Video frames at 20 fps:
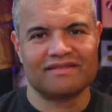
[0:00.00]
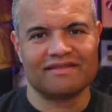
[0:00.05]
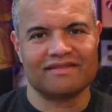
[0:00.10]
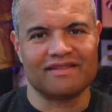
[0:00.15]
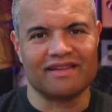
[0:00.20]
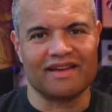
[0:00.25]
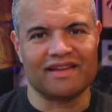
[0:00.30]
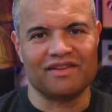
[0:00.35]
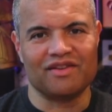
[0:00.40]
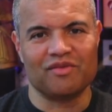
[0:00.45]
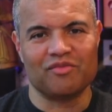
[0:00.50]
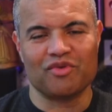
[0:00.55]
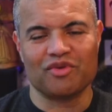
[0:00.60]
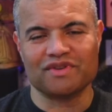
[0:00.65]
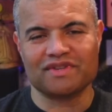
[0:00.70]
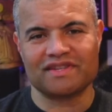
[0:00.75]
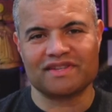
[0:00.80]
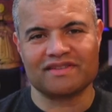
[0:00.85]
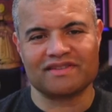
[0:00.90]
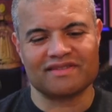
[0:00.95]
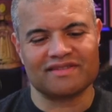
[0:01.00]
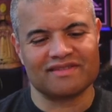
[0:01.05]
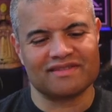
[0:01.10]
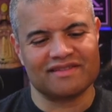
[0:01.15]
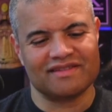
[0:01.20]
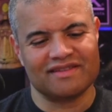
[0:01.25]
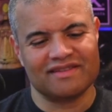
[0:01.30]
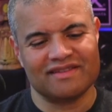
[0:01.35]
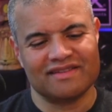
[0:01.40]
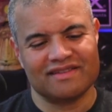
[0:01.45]
Yeah, no more
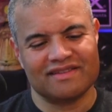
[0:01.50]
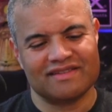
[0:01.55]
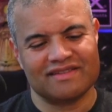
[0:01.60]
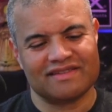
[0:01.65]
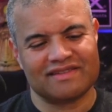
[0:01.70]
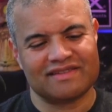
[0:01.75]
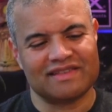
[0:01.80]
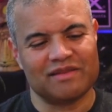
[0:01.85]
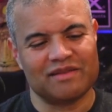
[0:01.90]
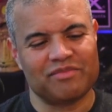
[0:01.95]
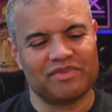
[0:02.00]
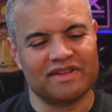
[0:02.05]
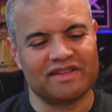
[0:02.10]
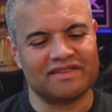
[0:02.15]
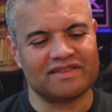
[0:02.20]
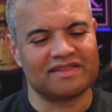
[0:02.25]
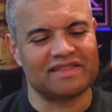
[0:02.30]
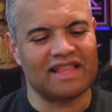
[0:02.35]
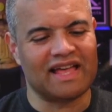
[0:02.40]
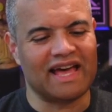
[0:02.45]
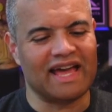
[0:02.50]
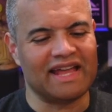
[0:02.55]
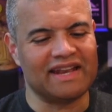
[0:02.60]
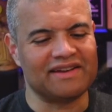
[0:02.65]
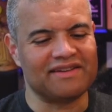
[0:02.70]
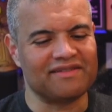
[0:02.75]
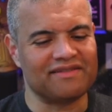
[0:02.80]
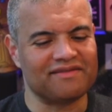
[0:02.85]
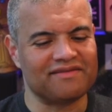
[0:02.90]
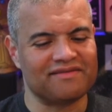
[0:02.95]
slipping and sliding
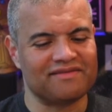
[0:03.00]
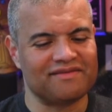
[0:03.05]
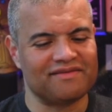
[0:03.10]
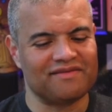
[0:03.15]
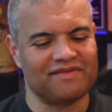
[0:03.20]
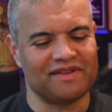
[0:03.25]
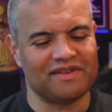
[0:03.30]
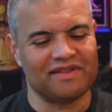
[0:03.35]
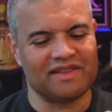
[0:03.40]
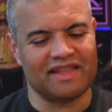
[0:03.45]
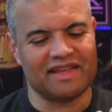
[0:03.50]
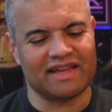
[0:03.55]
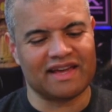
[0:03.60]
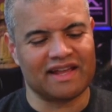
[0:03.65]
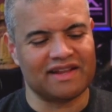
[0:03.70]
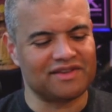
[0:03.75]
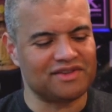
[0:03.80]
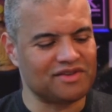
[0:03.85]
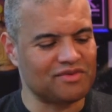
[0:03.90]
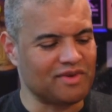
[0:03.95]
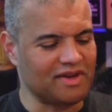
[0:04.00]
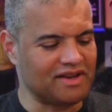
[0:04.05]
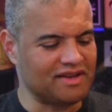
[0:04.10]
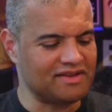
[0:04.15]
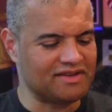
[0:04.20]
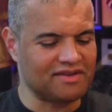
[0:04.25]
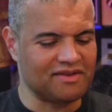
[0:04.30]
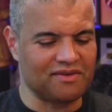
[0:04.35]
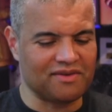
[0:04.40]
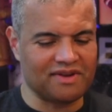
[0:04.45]
or feeling any kind of sweatness
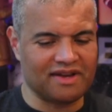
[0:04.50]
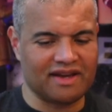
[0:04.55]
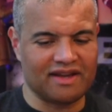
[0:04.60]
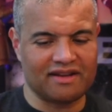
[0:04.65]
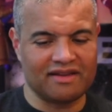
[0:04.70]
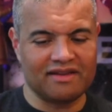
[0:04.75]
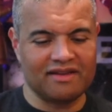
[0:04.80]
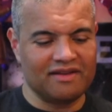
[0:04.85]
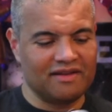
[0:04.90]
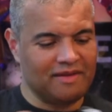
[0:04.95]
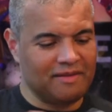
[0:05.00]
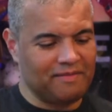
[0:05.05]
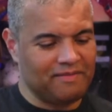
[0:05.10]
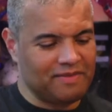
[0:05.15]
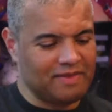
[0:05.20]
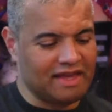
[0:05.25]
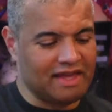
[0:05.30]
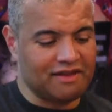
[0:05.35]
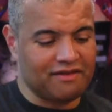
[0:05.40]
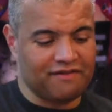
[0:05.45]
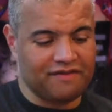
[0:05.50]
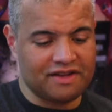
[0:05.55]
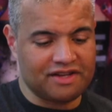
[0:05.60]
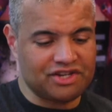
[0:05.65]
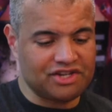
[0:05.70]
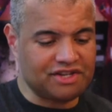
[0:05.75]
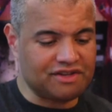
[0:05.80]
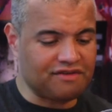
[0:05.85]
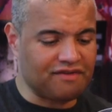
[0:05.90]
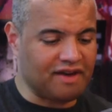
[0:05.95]
going on. And it fits
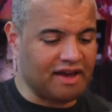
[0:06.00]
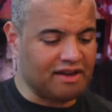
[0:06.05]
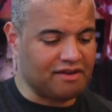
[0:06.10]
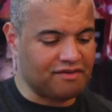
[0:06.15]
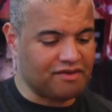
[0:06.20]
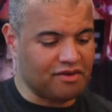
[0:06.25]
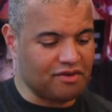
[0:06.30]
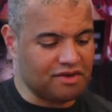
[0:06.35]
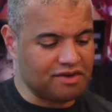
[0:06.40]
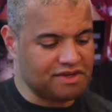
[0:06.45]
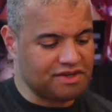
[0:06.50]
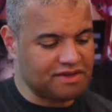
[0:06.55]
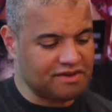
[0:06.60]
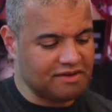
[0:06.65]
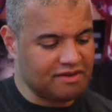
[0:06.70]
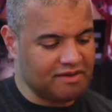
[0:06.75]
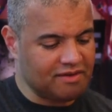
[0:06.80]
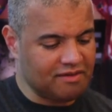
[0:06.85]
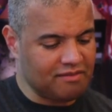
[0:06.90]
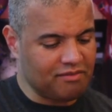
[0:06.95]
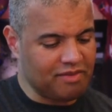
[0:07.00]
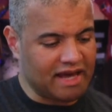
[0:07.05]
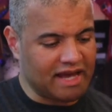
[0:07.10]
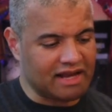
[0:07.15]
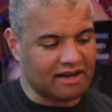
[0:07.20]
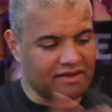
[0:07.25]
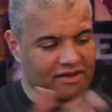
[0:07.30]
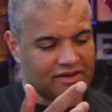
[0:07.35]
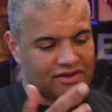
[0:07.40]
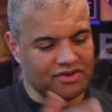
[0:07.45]
just fine, of course, back
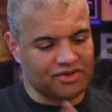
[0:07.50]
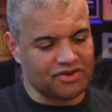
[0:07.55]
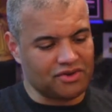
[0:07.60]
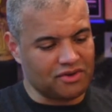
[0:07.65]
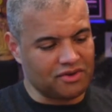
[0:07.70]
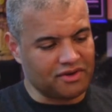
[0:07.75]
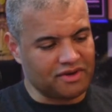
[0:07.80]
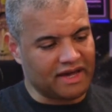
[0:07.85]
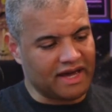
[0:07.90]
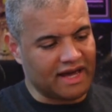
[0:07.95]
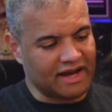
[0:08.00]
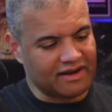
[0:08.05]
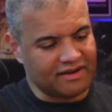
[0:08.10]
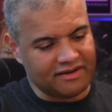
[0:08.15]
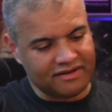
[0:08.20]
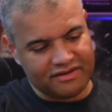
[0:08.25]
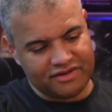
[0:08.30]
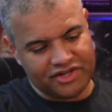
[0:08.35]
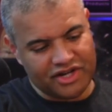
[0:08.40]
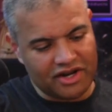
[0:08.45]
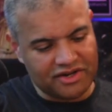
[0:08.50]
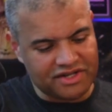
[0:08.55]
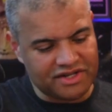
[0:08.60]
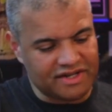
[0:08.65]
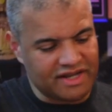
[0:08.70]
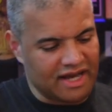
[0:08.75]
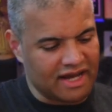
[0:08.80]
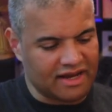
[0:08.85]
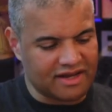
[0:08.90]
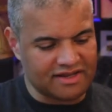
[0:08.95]
in the controller dock, charging
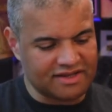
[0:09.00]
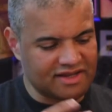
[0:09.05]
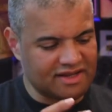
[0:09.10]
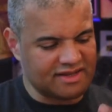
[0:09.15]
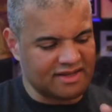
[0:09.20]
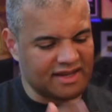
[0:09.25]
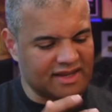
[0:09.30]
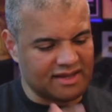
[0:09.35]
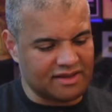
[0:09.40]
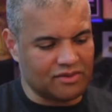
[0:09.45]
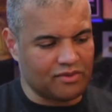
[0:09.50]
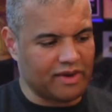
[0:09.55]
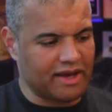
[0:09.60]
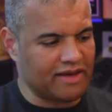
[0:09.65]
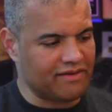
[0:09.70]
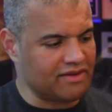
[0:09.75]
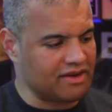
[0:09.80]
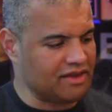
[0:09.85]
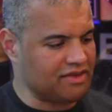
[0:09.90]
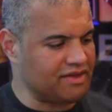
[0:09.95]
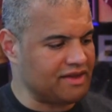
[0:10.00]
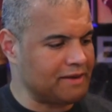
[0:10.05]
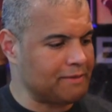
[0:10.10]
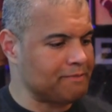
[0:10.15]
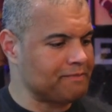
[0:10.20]
dock, because it doesn't get in the way of anything.